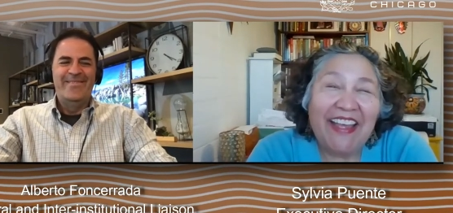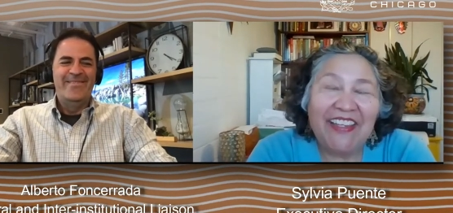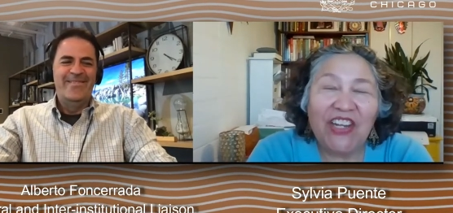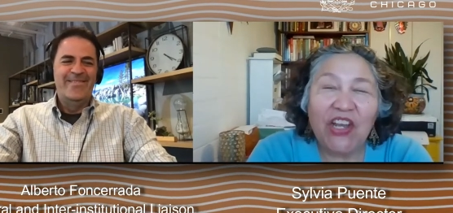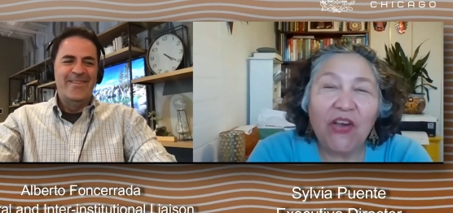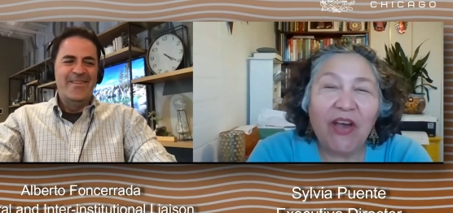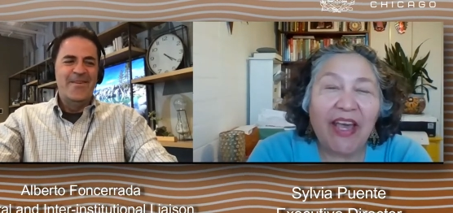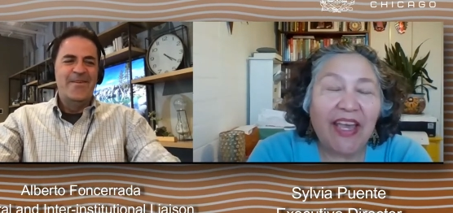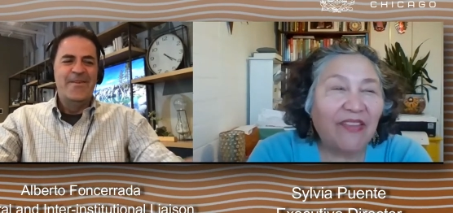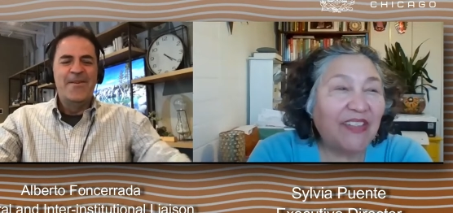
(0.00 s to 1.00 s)
Speaker 1: you know, I
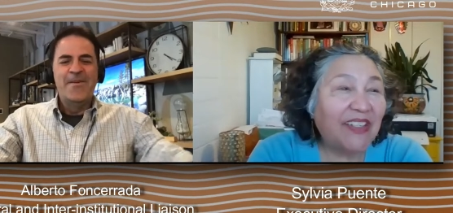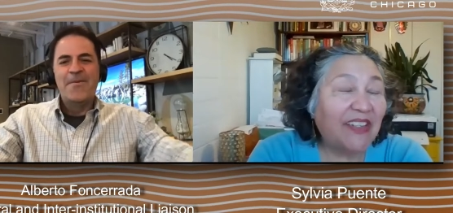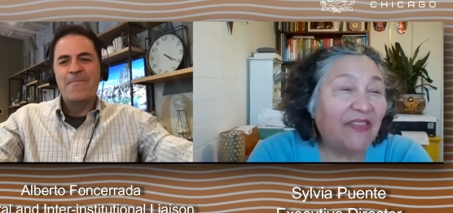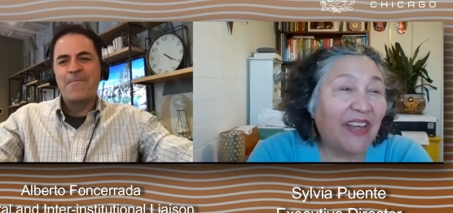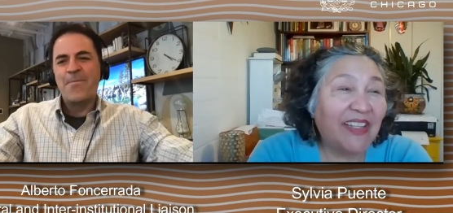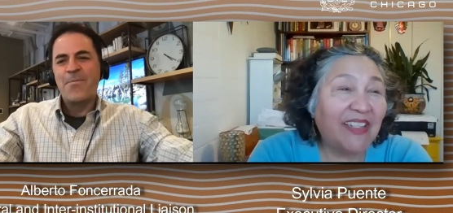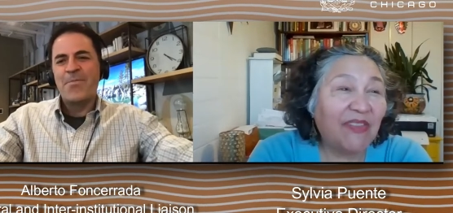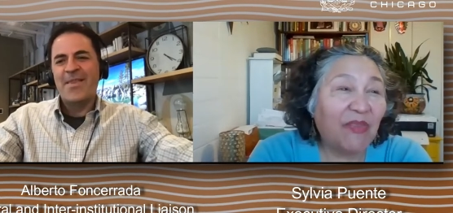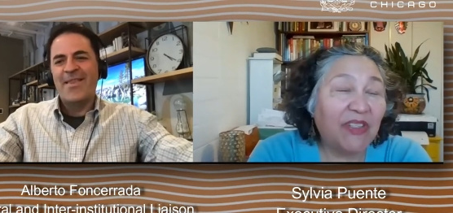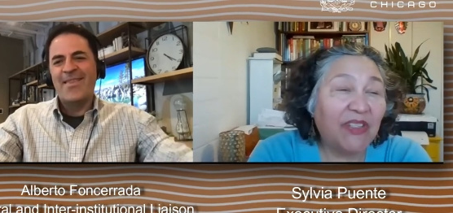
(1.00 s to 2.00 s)
have to confess,
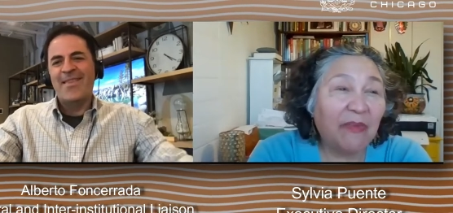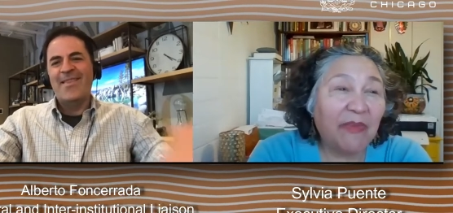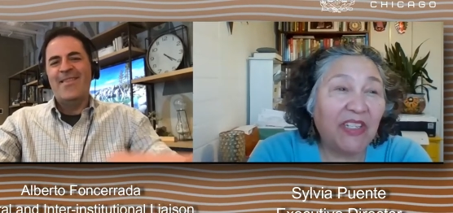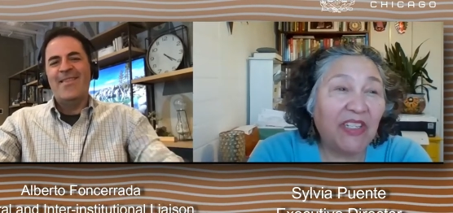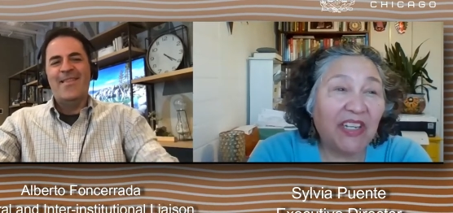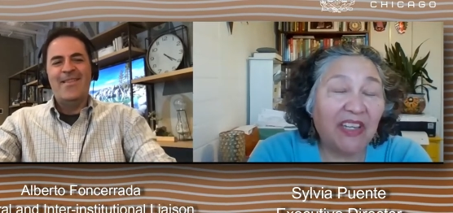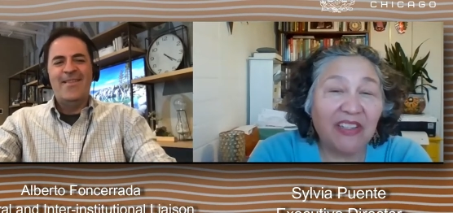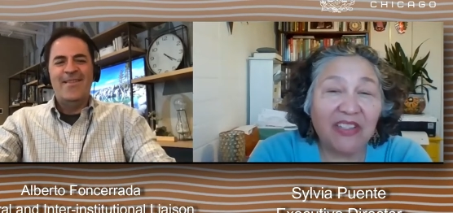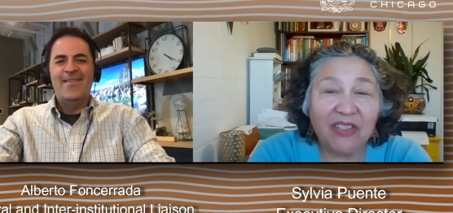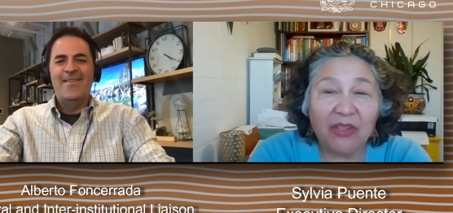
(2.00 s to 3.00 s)
with so many
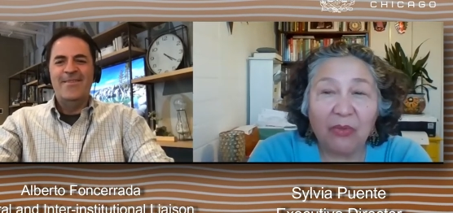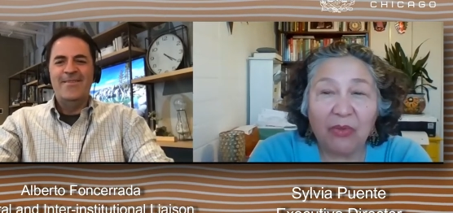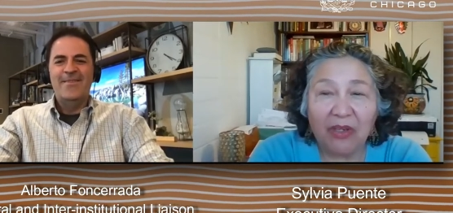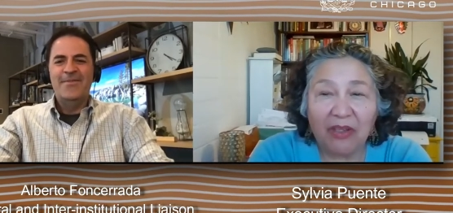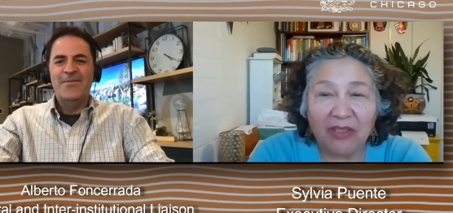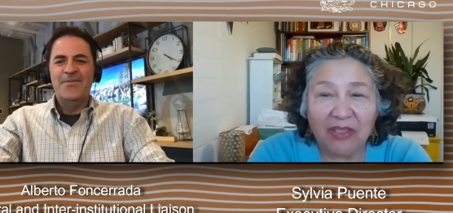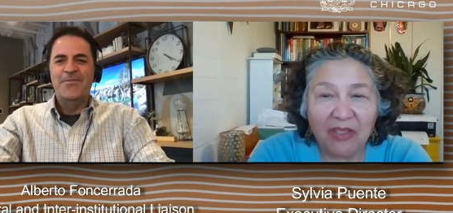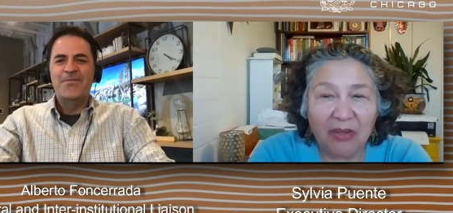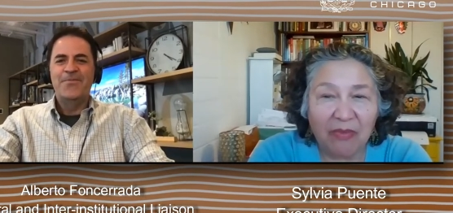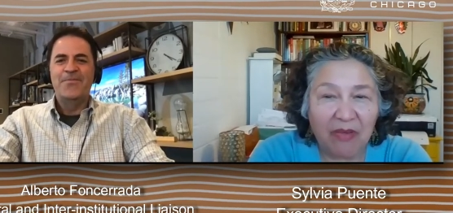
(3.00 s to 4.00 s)
challenges in the world and
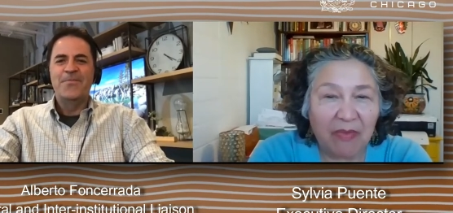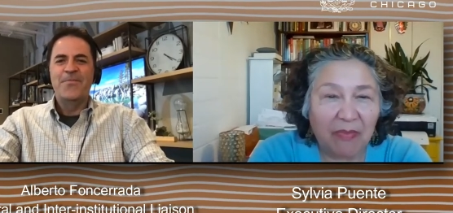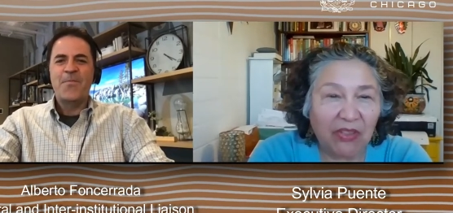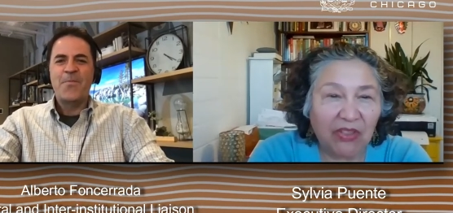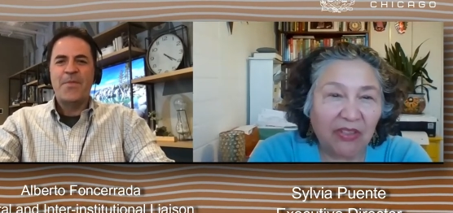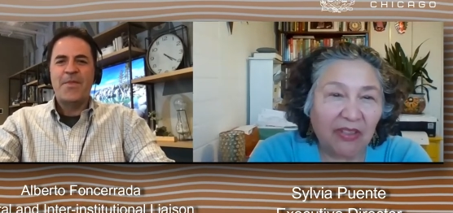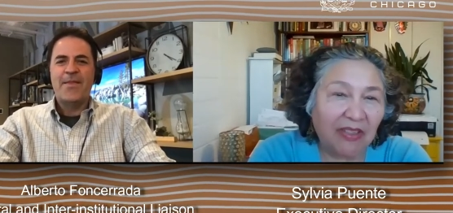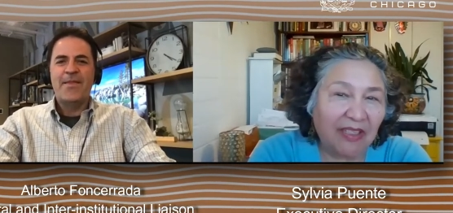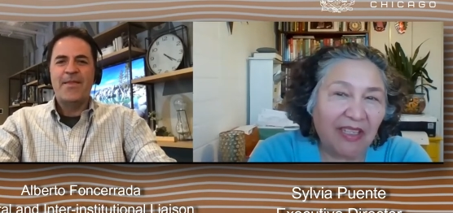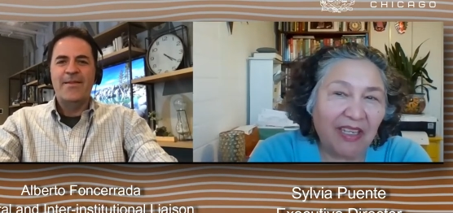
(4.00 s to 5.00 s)
so many people
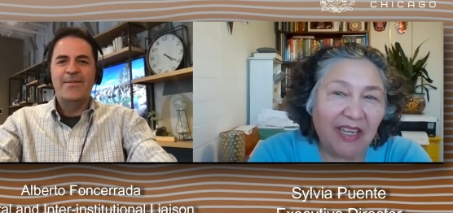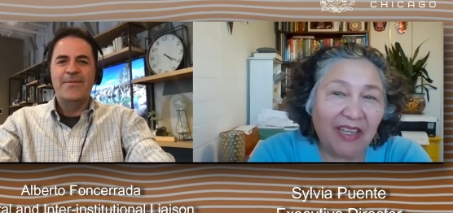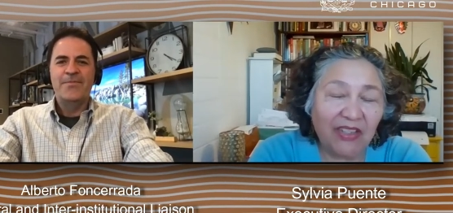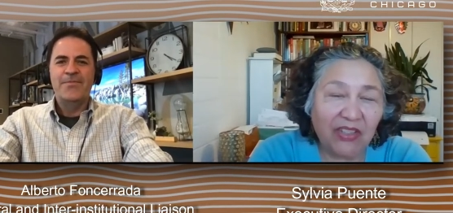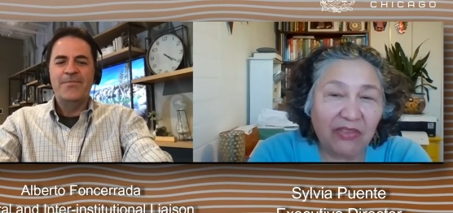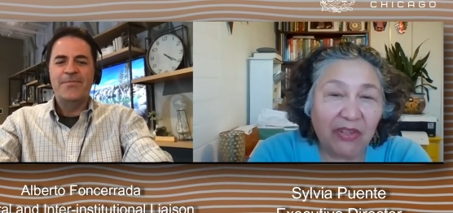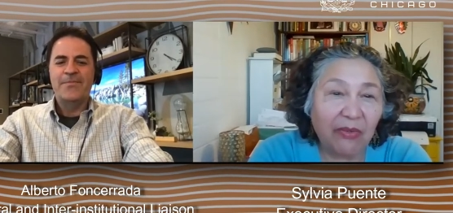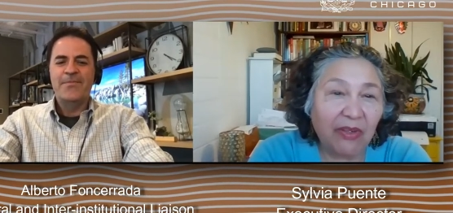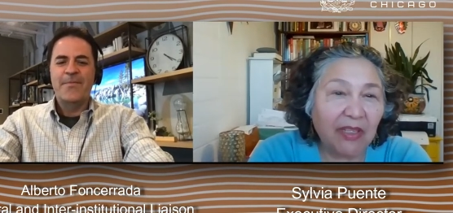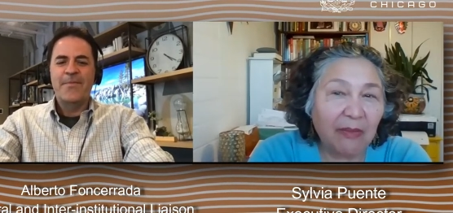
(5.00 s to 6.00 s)
struggling, I just feel
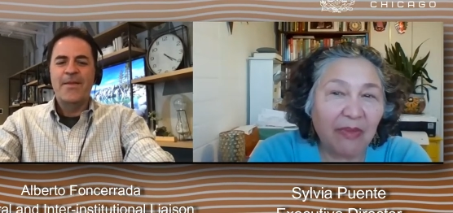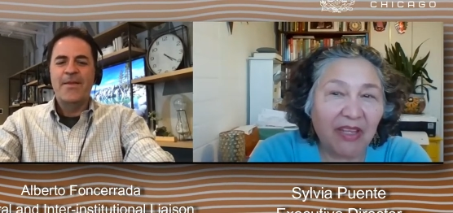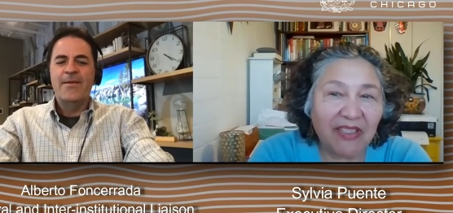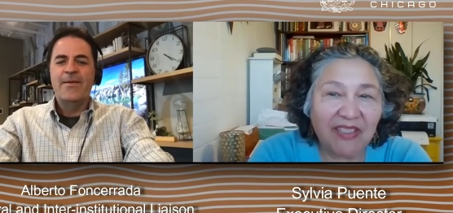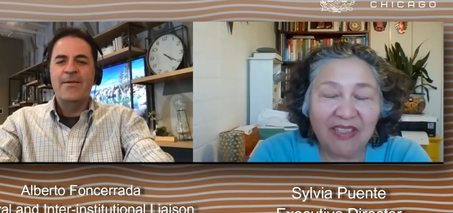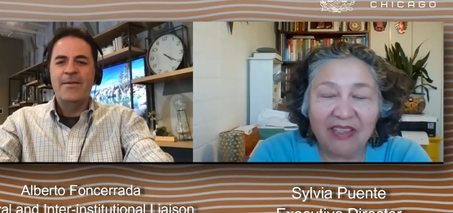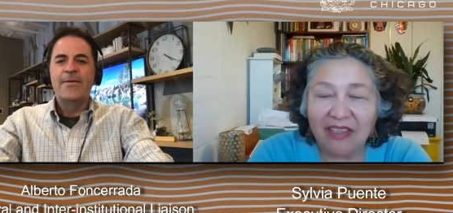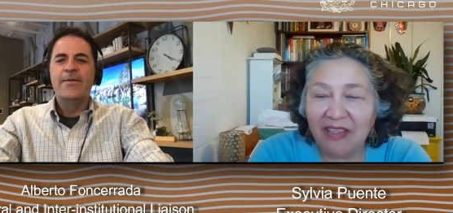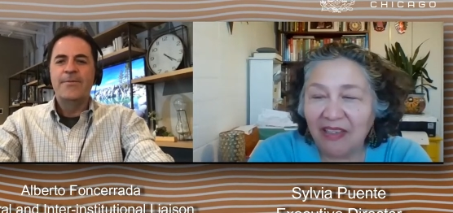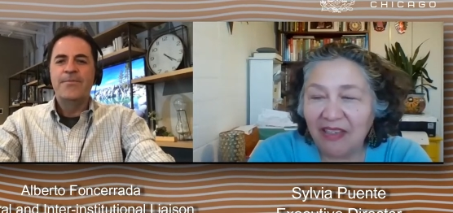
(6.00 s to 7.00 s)
really blessed that